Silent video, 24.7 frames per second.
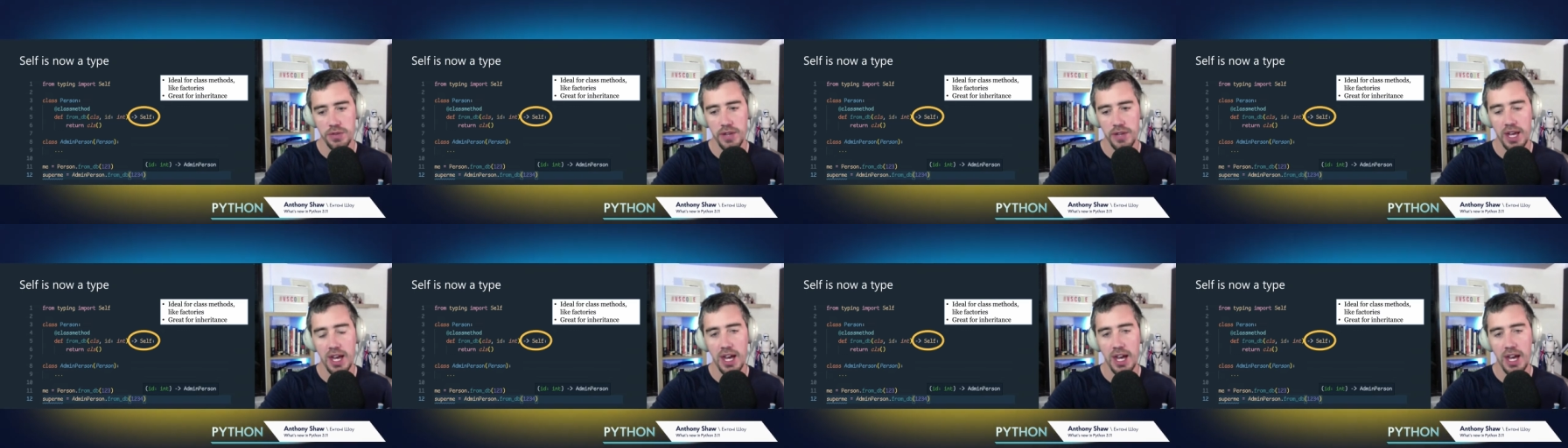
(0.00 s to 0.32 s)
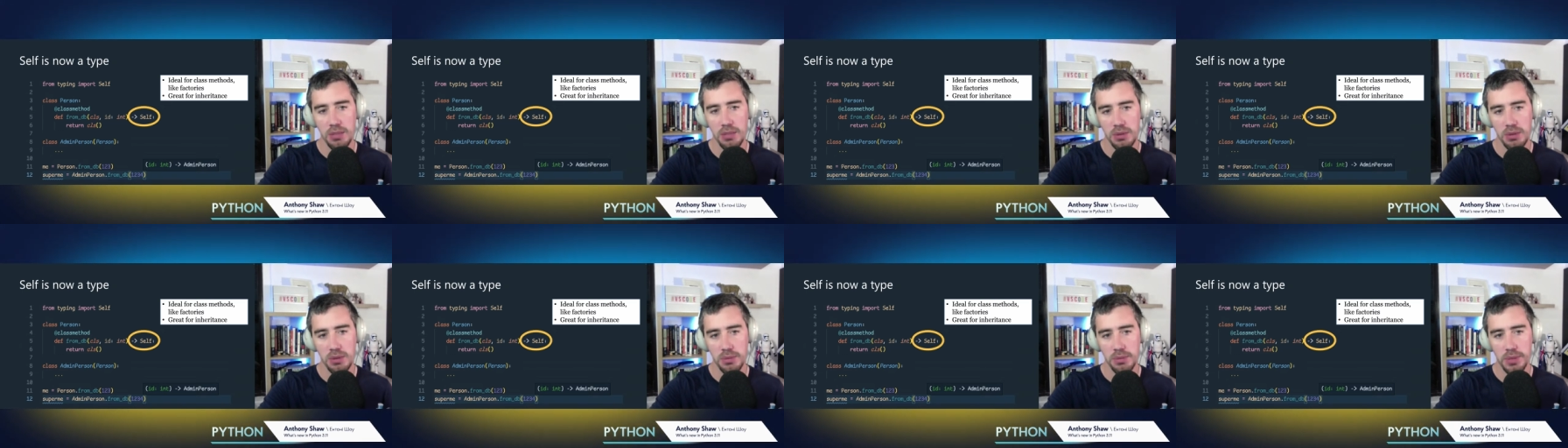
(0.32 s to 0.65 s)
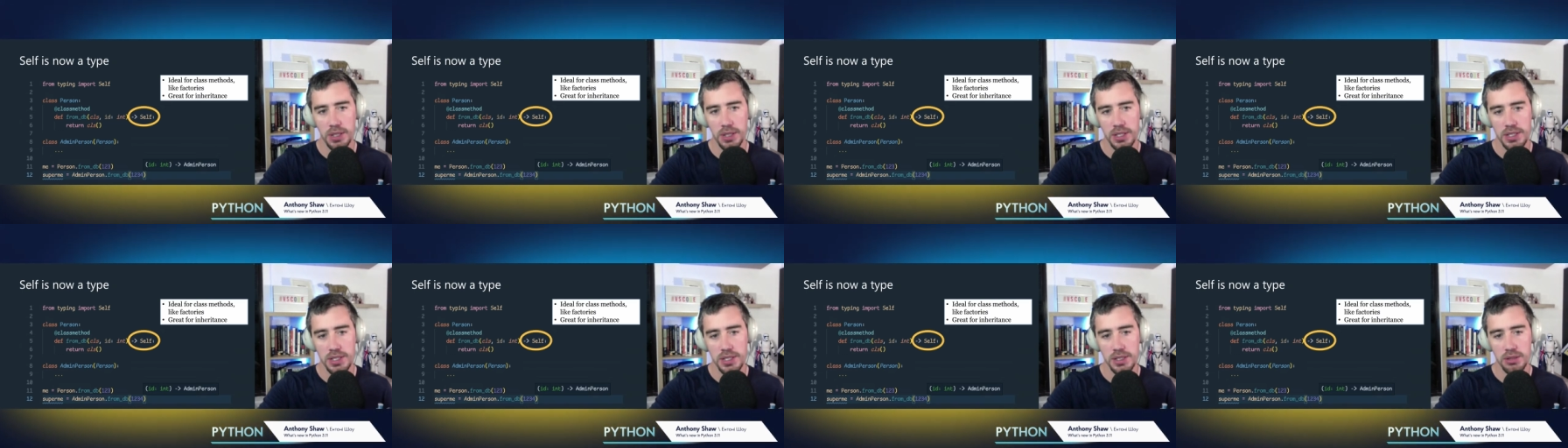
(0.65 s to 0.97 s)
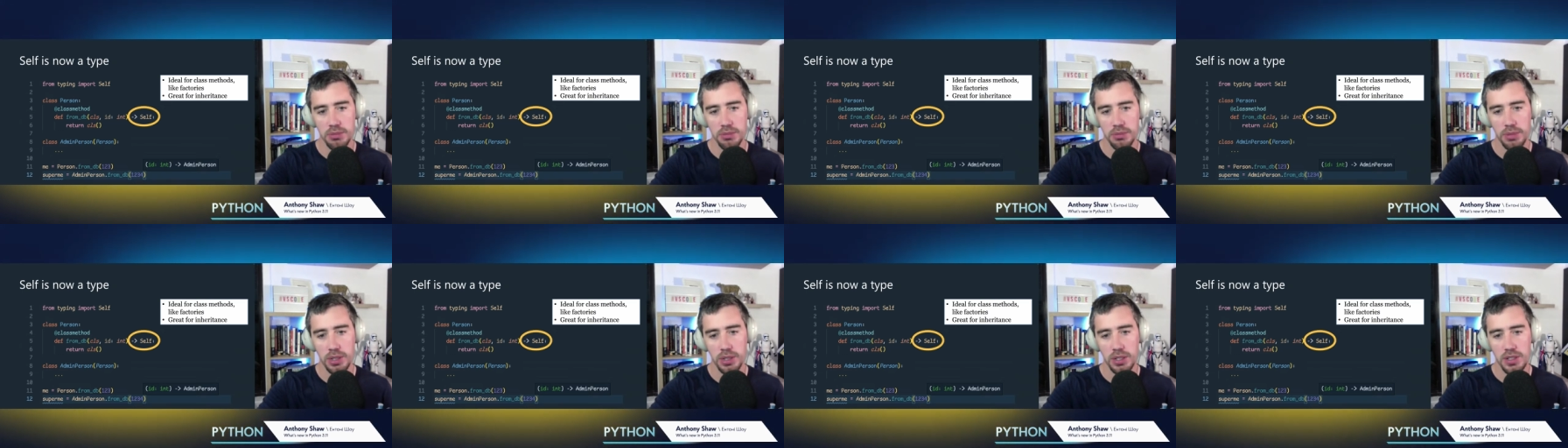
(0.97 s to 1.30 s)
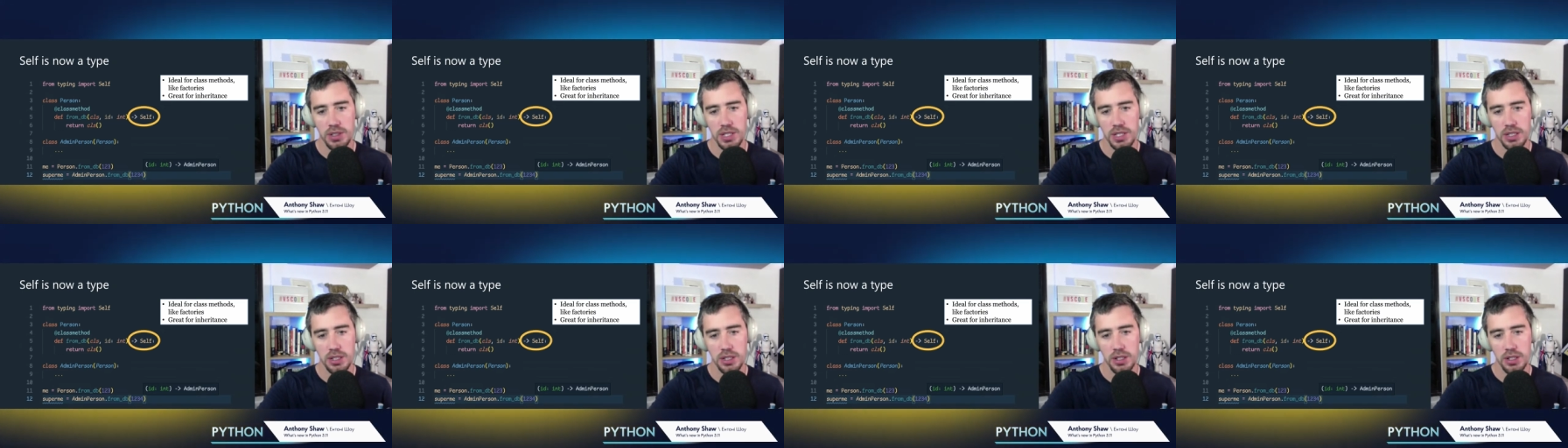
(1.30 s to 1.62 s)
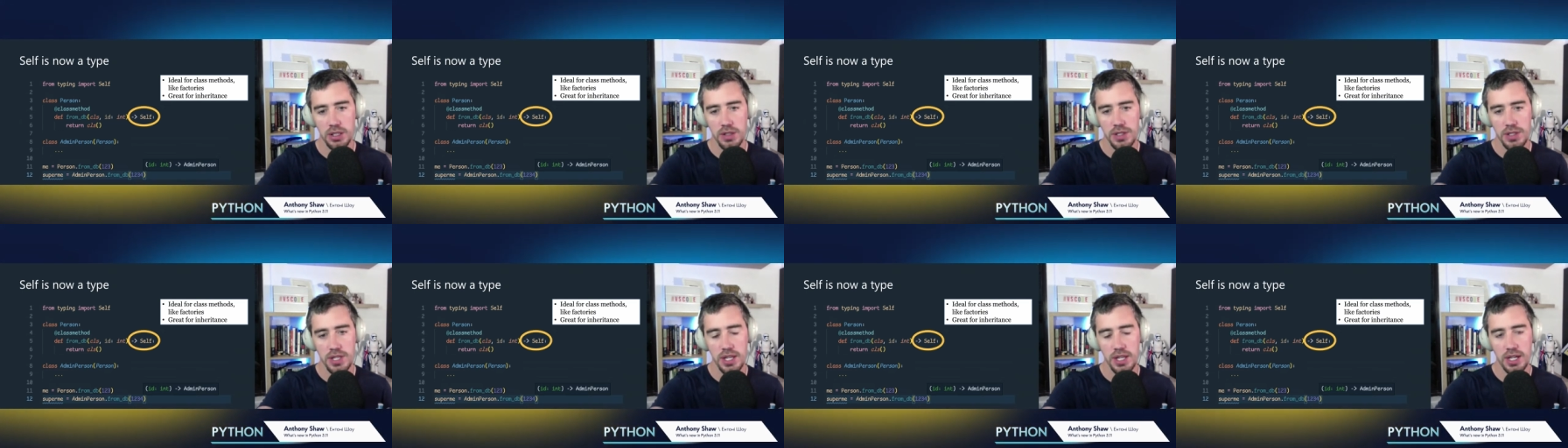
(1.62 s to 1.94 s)
admin person because it
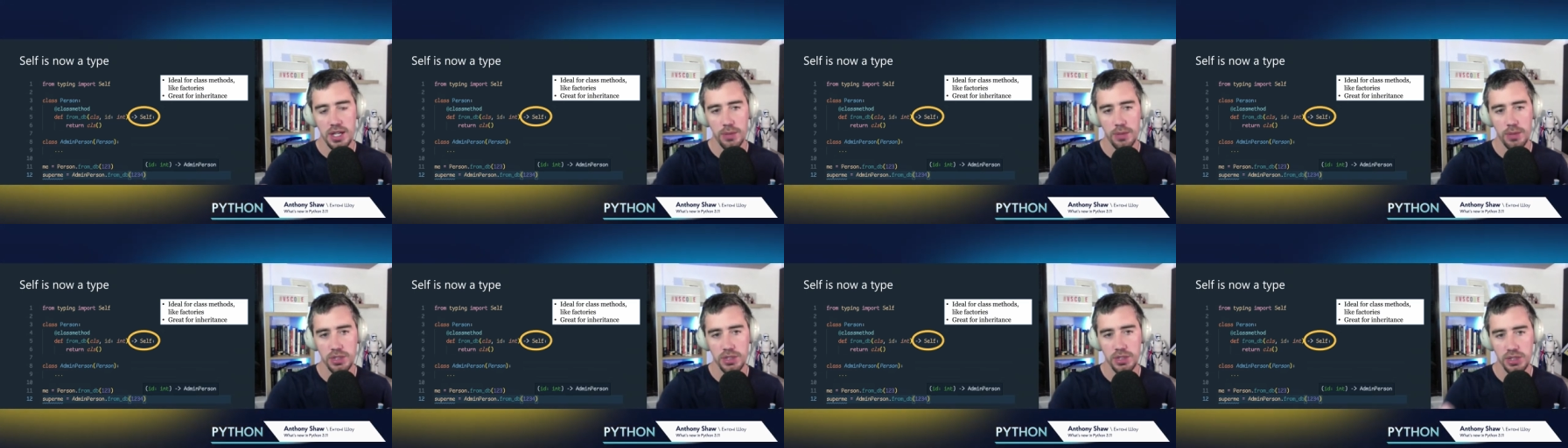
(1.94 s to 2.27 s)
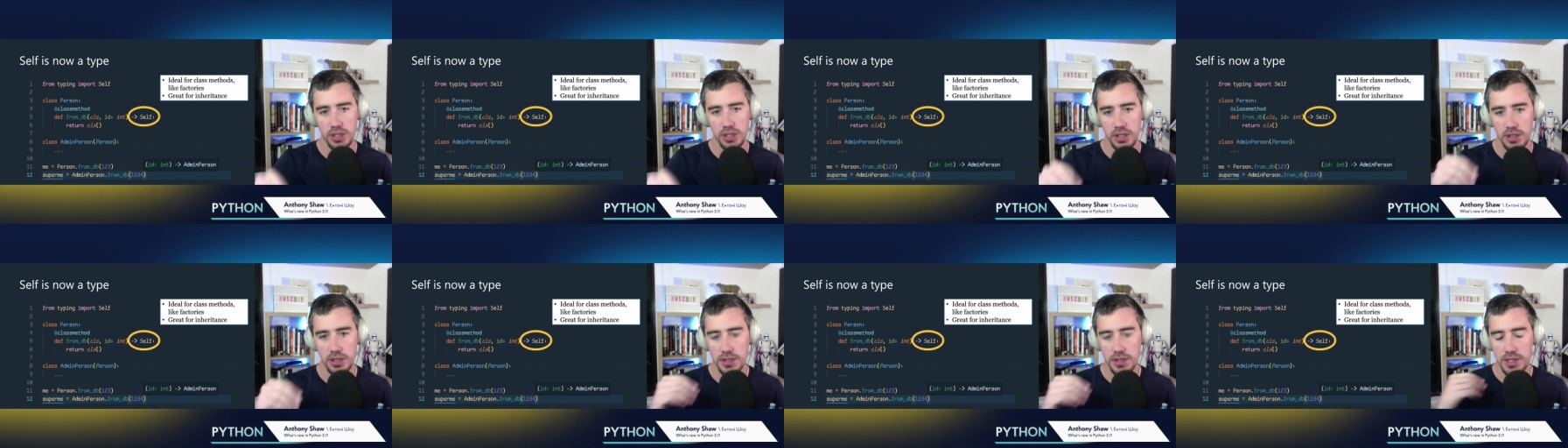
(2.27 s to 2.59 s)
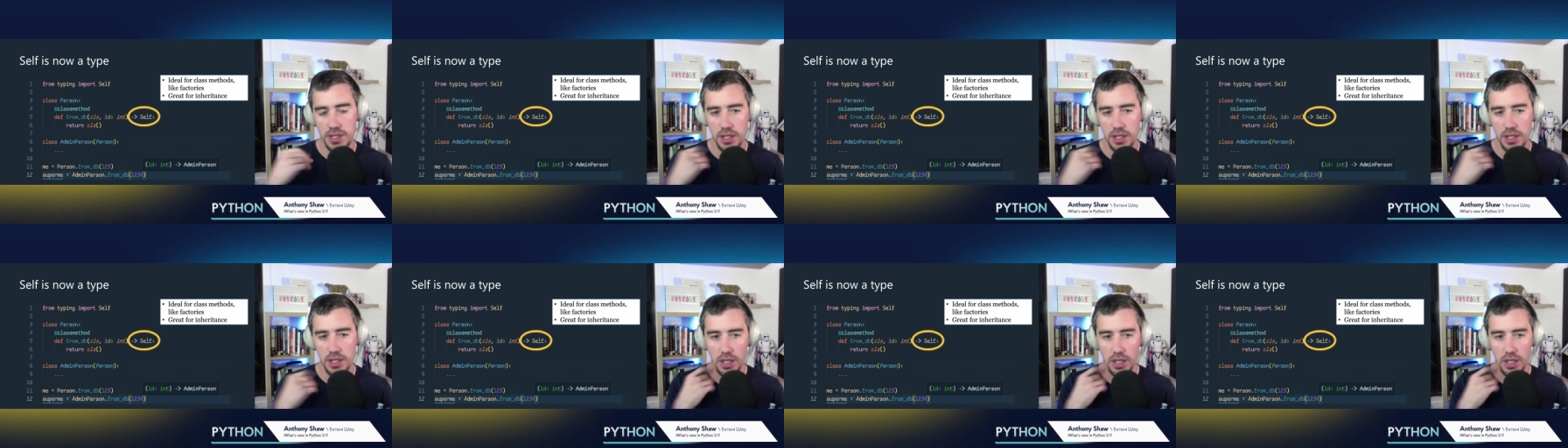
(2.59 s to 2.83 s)
knows that it returns